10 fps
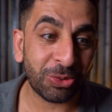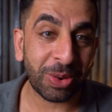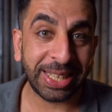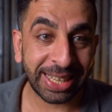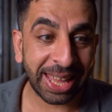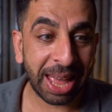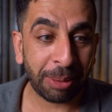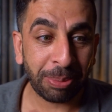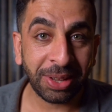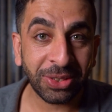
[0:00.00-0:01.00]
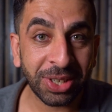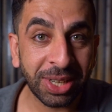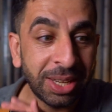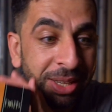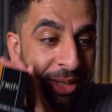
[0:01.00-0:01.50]
reading habit.
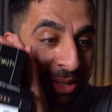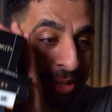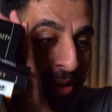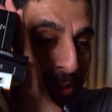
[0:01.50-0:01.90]
So